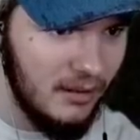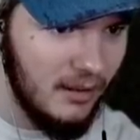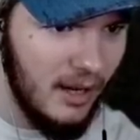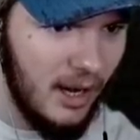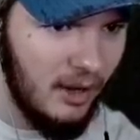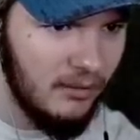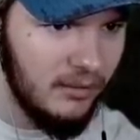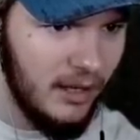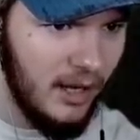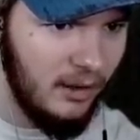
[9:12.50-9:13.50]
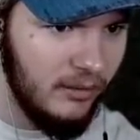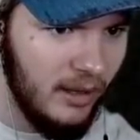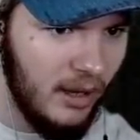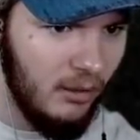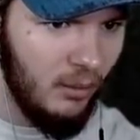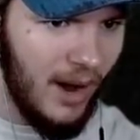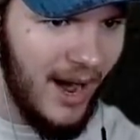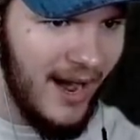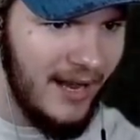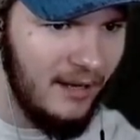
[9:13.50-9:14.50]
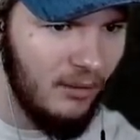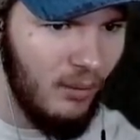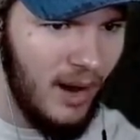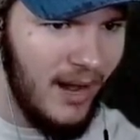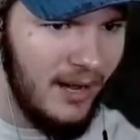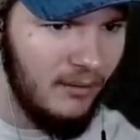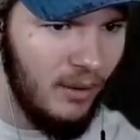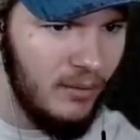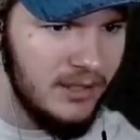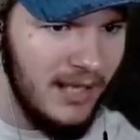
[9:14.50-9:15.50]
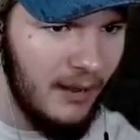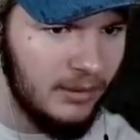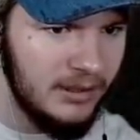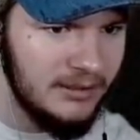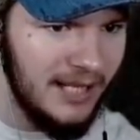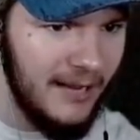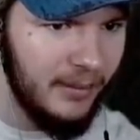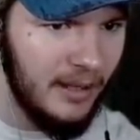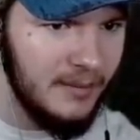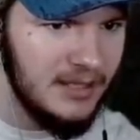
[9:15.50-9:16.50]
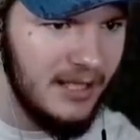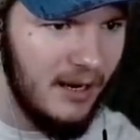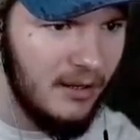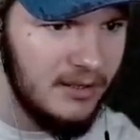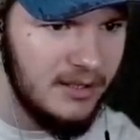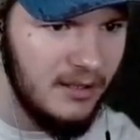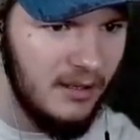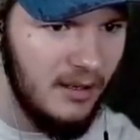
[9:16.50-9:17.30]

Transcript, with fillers: No, no, no. Why, why, what was that with the table upstairs?